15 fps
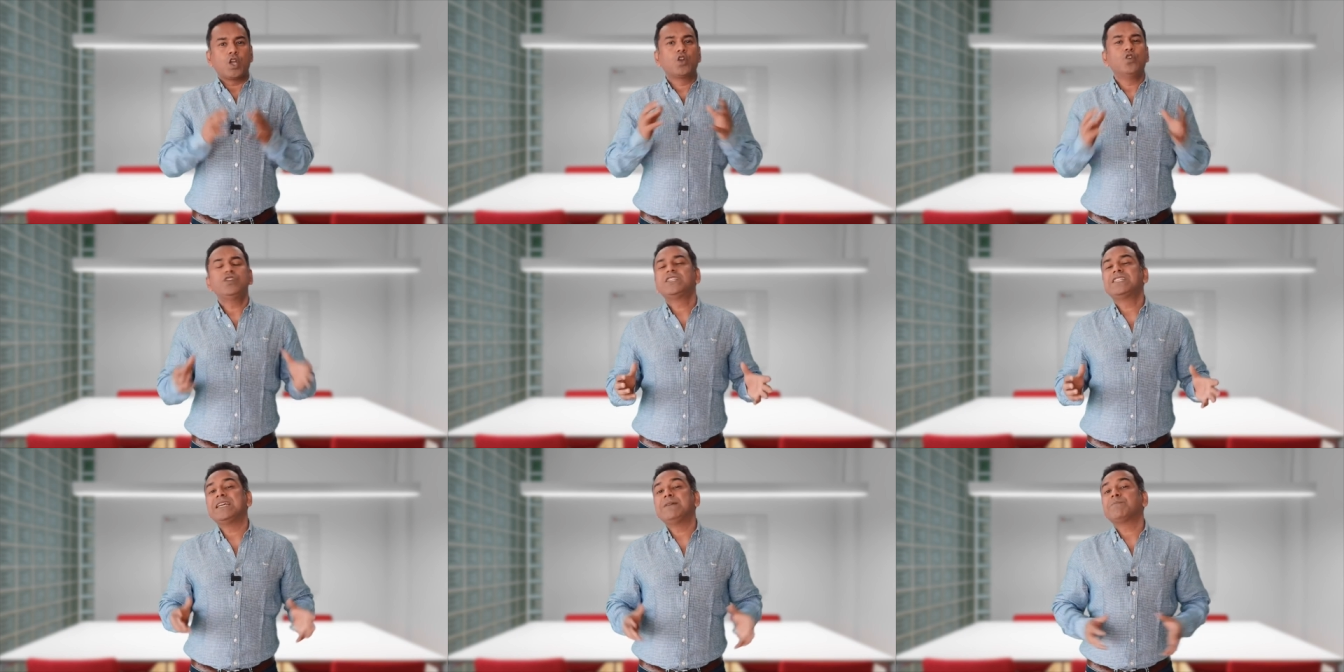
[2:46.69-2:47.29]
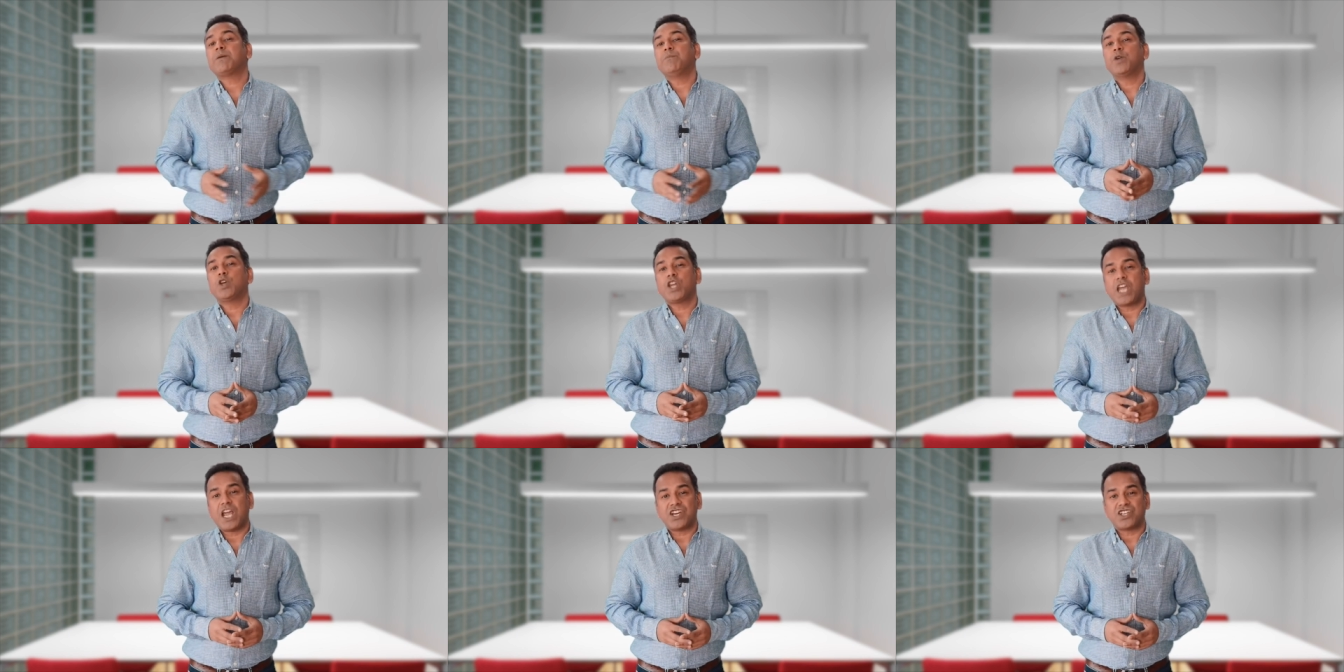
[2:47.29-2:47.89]
good team
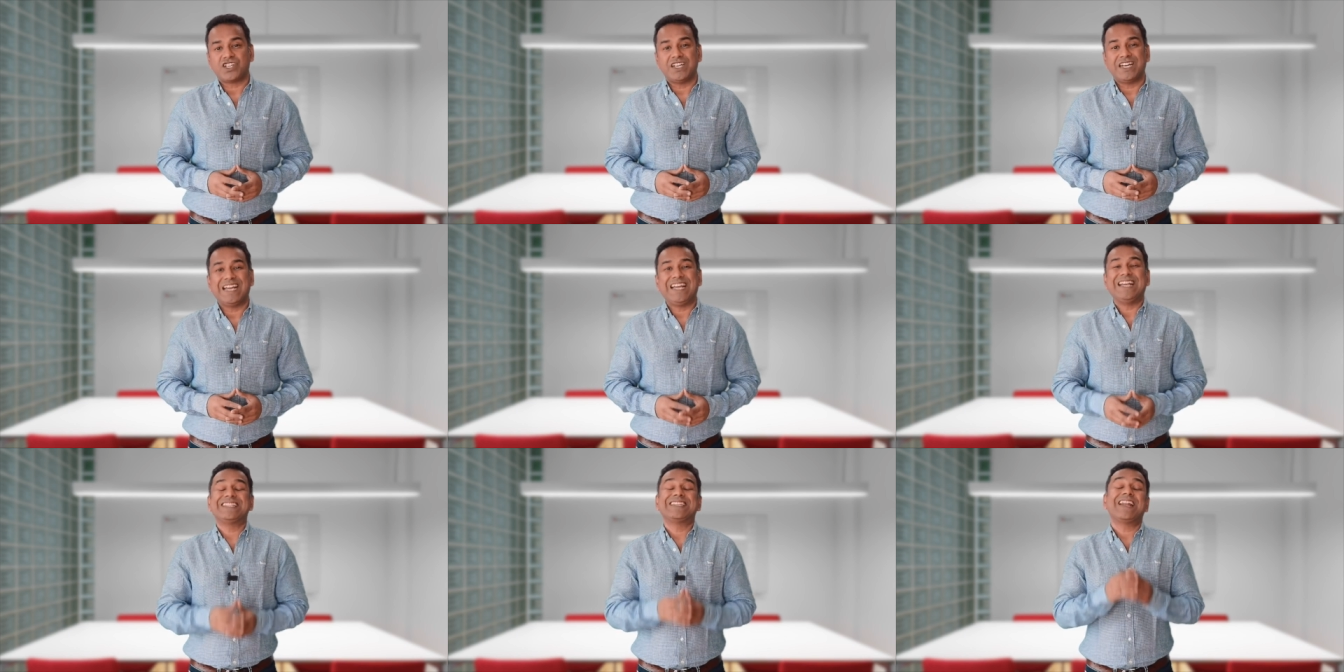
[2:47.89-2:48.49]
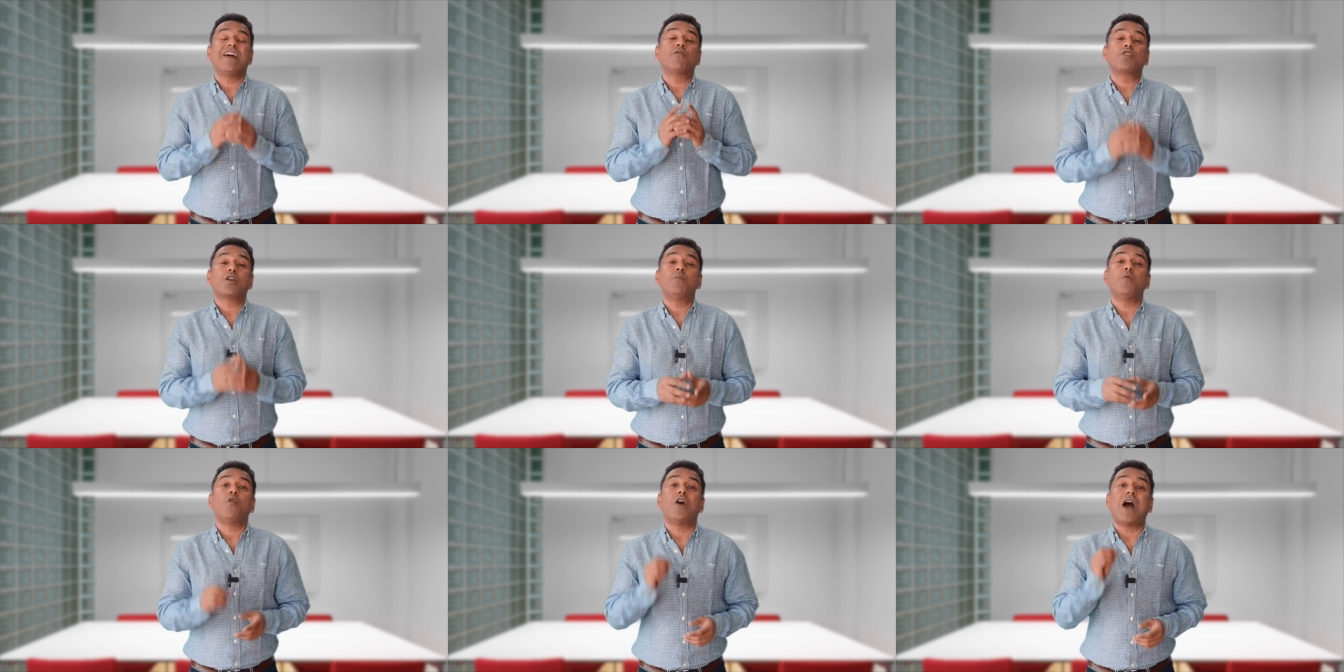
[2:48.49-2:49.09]
communication is an
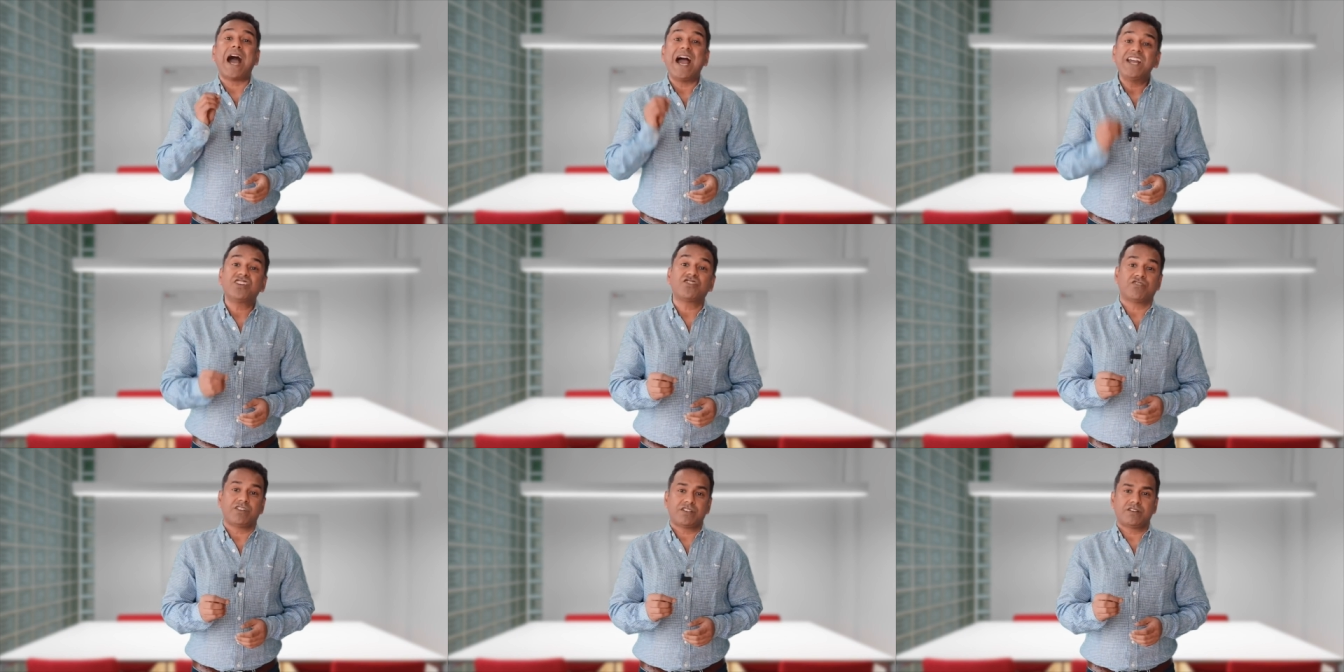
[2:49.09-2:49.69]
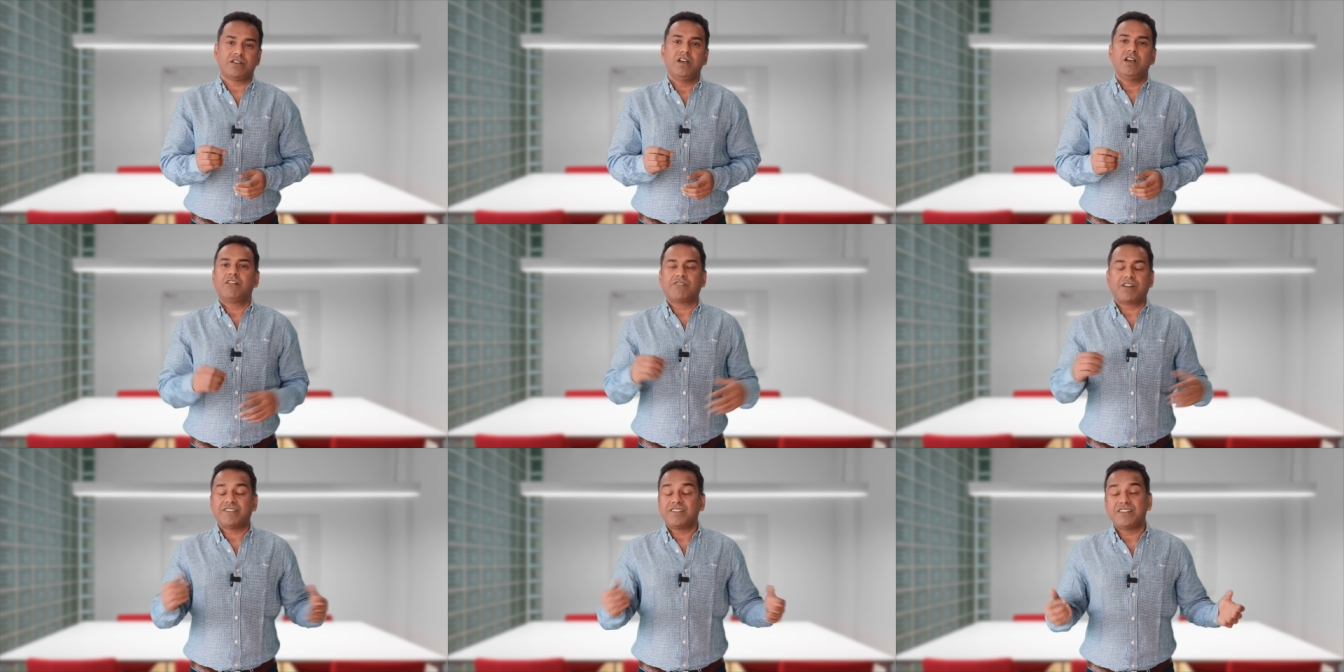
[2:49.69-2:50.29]
outcome of high trust
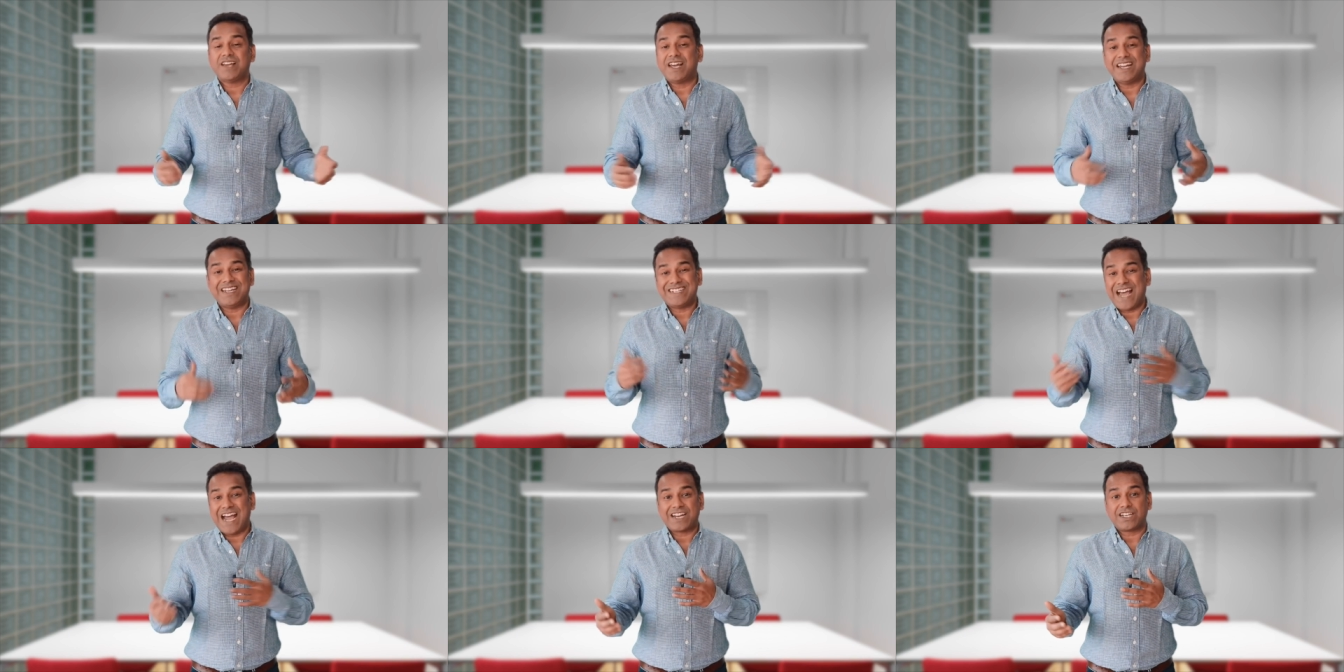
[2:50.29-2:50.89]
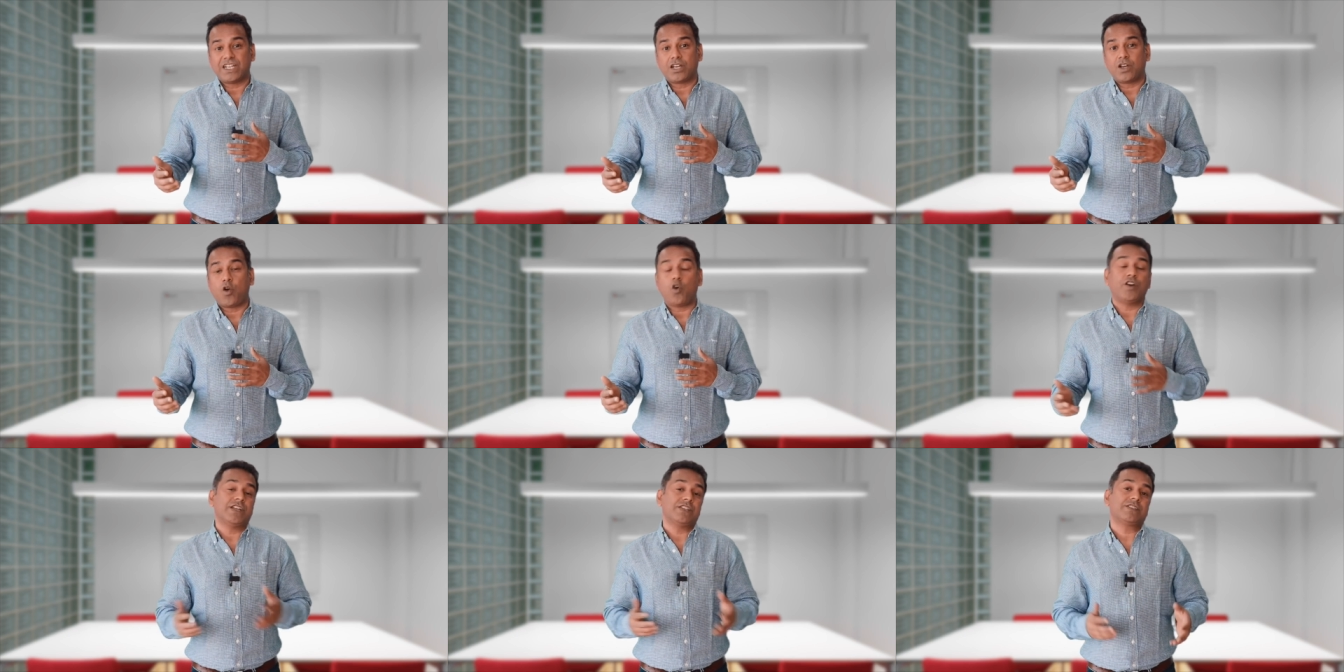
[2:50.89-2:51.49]
rather than a tactic
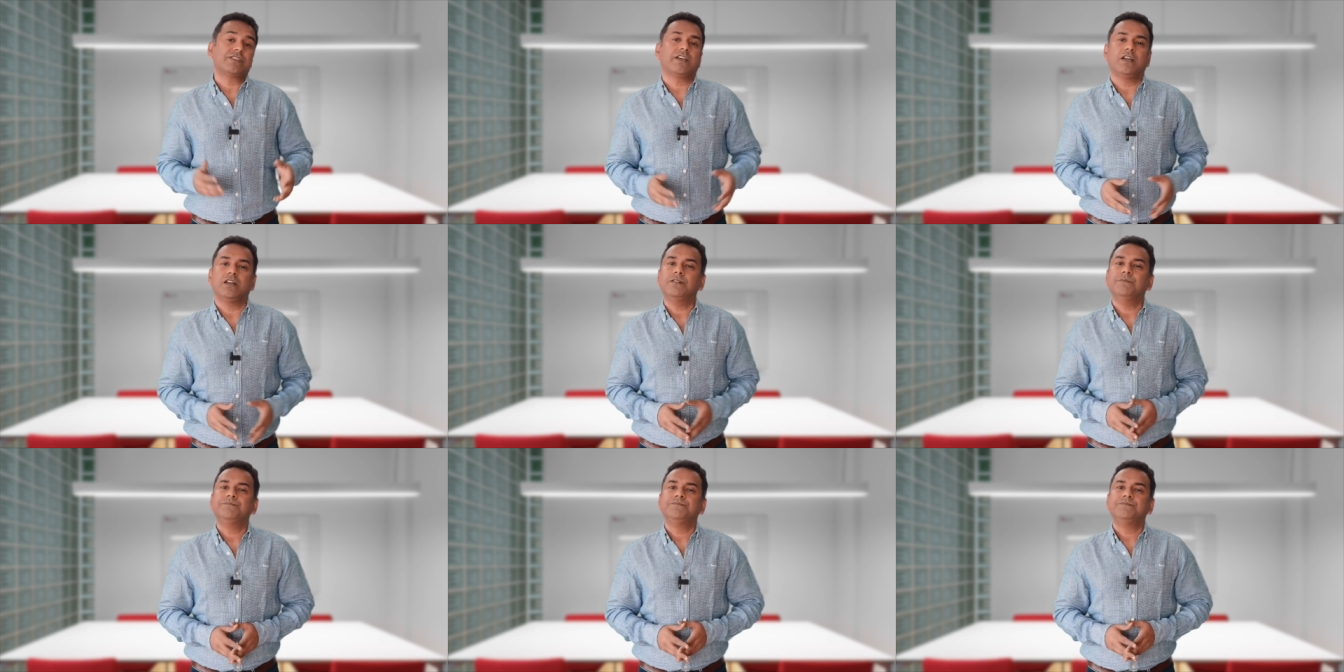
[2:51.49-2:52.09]
or a skill.